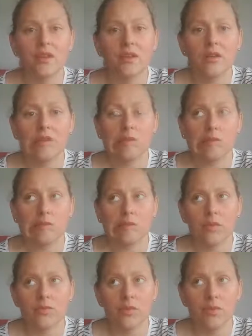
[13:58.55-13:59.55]
I
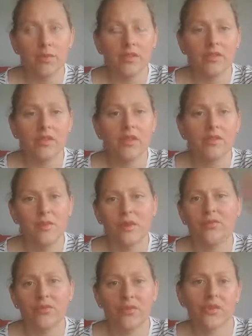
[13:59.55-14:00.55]
don't remember the date,
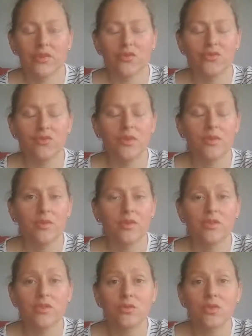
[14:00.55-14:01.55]
but for another 2 or 3
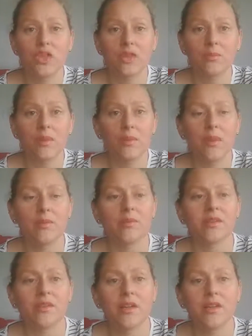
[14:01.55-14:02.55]
weeks. So check my
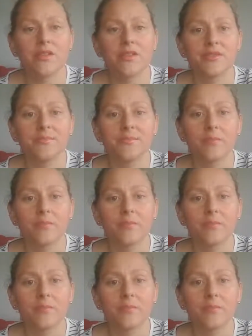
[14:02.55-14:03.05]
website.